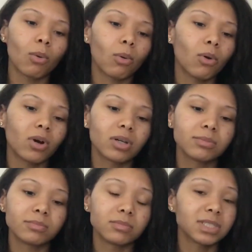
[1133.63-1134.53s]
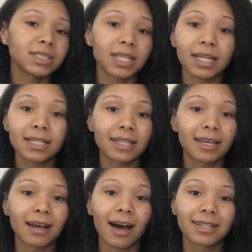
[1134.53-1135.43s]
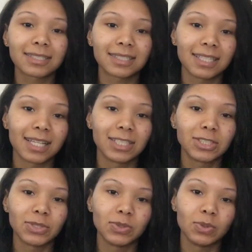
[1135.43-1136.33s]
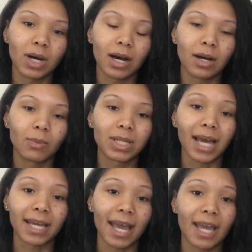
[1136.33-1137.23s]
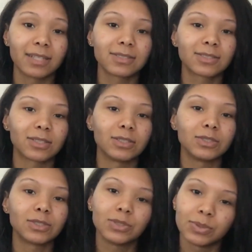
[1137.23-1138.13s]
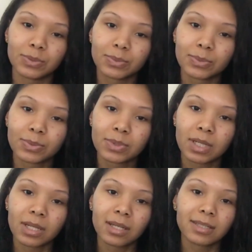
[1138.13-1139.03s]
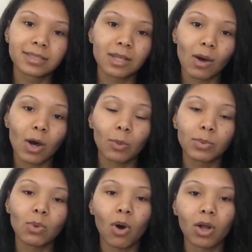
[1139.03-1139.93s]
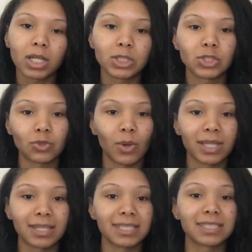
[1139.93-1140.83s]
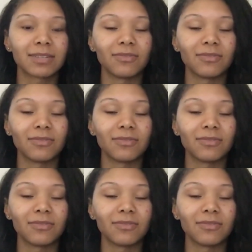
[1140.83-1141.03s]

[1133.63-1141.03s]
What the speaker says: or just anything honestly that you would like an answer to. So I hope you all enjoyed this